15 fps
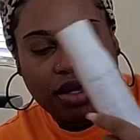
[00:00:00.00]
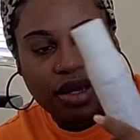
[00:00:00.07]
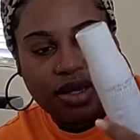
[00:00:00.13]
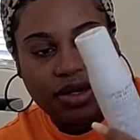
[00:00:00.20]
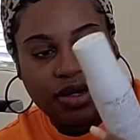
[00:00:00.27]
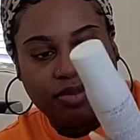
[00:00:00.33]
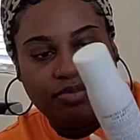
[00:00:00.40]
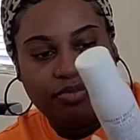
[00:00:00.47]

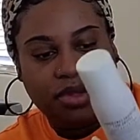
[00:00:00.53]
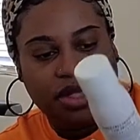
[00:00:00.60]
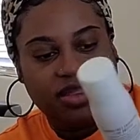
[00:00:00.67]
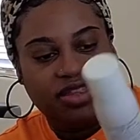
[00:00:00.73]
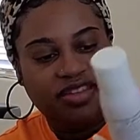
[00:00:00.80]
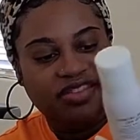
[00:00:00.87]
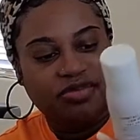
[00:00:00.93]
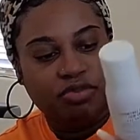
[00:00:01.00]
Um,
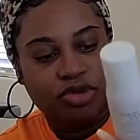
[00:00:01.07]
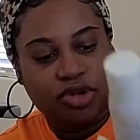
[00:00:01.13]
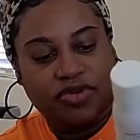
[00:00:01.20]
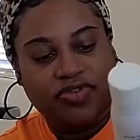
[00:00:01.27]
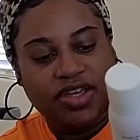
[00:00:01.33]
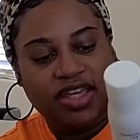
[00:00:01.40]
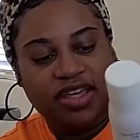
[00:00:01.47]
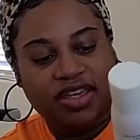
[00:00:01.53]
but this
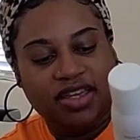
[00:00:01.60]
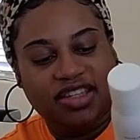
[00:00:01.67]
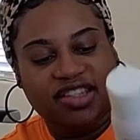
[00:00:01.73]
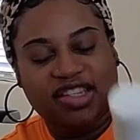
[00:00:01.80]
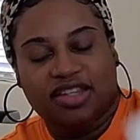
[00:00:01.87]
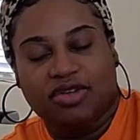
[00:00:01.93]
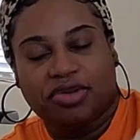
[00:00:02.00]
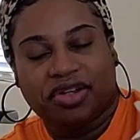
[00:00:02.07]
Morphe
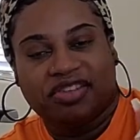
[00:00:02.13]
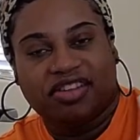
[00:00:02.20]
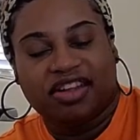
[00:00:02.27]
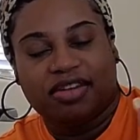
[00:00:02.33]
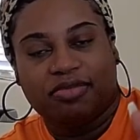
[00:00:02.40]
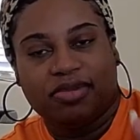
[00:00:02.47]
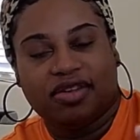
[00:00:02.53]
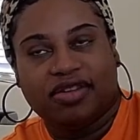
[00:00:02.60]
Continuous
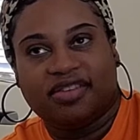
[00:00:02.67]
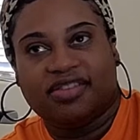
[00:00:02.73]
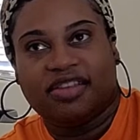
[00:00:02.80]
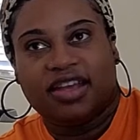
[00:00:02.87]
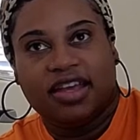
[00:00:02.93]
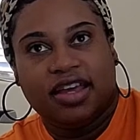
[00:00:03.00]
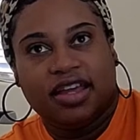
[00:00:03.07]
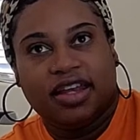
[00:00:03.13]
Setting
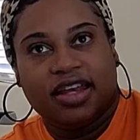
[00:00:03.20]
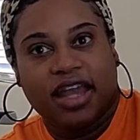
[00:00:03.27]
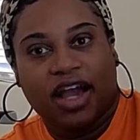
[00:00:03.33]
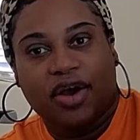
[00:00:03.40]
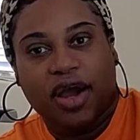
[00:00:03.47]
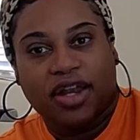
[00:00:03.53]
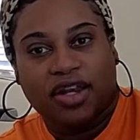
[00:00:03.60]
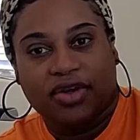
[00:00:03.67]
Mist,
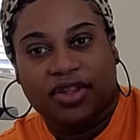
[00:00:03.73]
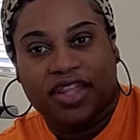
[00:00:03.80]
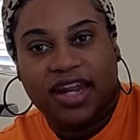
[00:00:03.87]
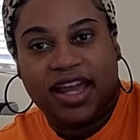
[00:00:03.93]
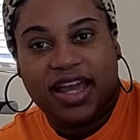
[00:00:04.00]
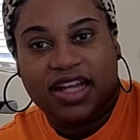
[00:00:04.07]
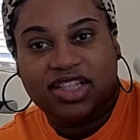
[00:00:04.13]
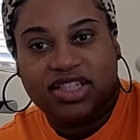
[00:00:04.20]
now I know that
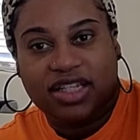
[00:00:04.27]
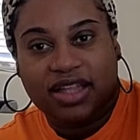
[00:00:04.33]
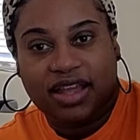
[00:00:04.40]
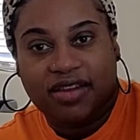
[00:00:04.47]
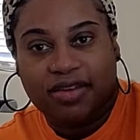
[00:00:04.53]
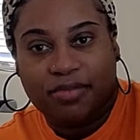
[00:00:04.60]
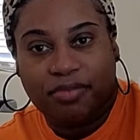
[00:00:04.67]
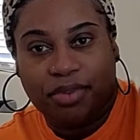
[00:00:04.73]
I actually
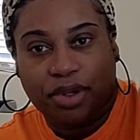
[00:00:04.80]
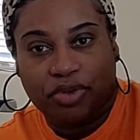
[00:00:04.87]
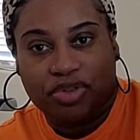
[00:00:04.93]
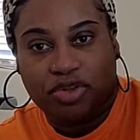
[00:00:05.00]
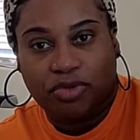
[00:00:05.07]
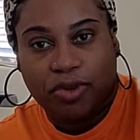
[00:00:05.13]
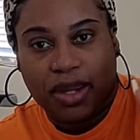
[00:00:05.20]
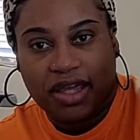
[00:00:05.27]
like
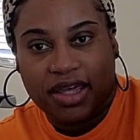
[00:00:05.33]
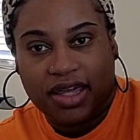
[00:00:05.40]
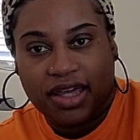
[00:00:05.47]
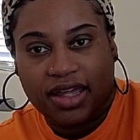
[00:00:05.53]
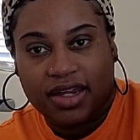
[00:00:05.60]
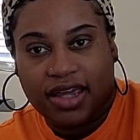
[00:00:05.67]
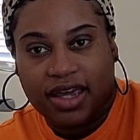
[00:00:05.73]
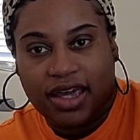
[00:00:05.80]
both the white
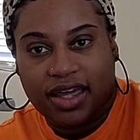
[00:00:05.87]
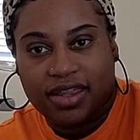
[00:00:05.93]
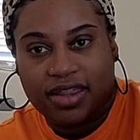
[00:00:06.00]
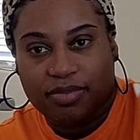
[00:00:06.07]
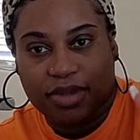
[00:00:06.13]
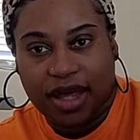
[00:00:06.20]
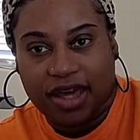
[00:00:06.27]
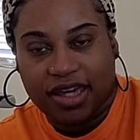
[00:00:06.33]
can and
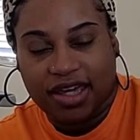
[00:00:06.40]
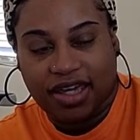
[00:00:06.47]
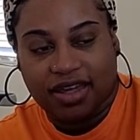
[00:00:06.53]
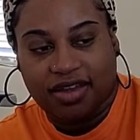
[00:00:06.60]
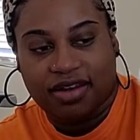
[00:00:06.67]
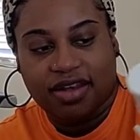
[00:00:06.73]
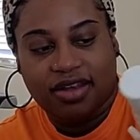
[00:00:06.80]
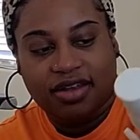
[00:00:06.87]
the black can.